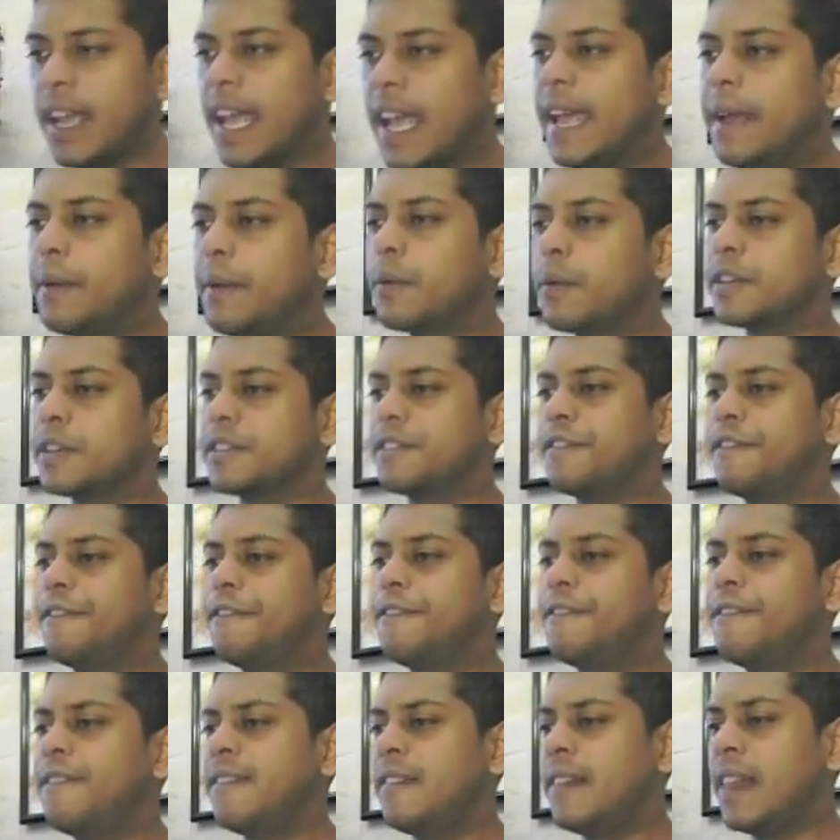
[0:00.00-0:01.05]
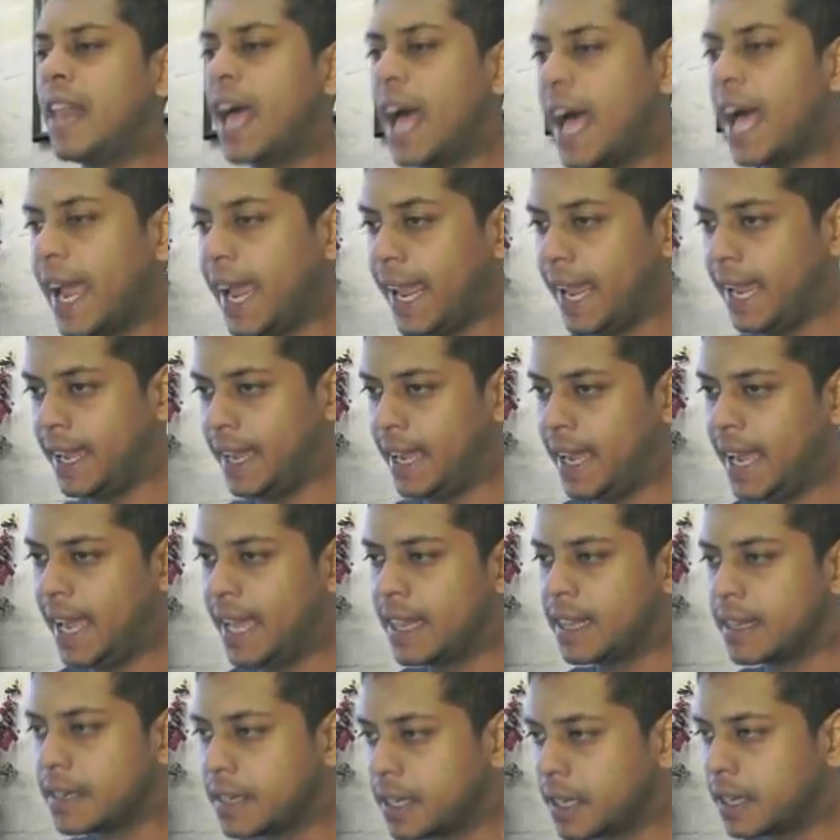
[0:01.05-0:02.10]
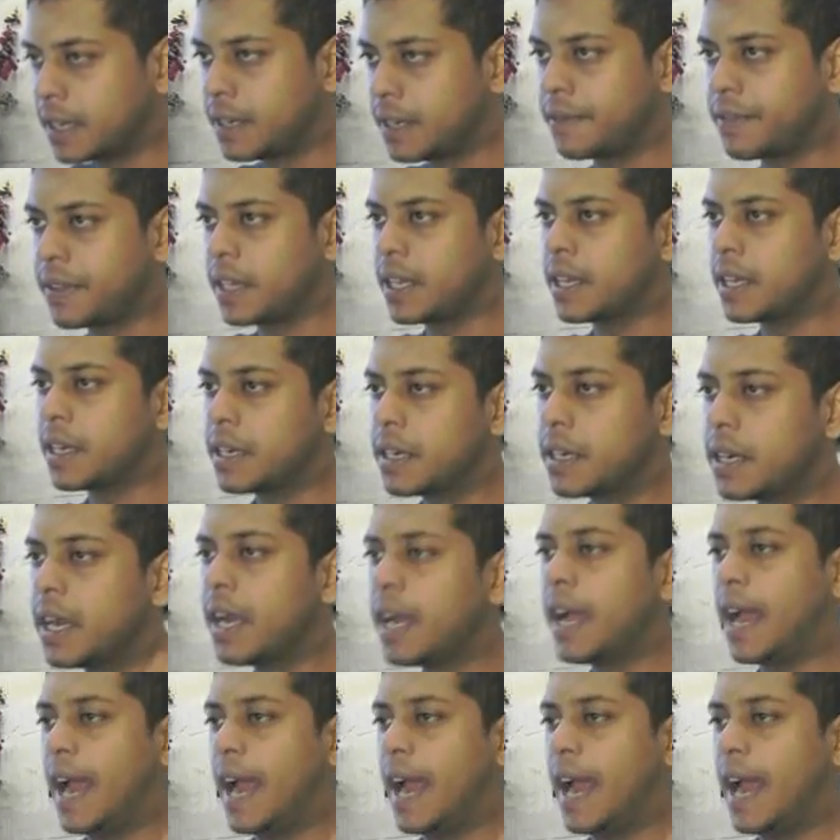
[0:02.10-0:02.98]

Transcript: It was flying at the turn of the year,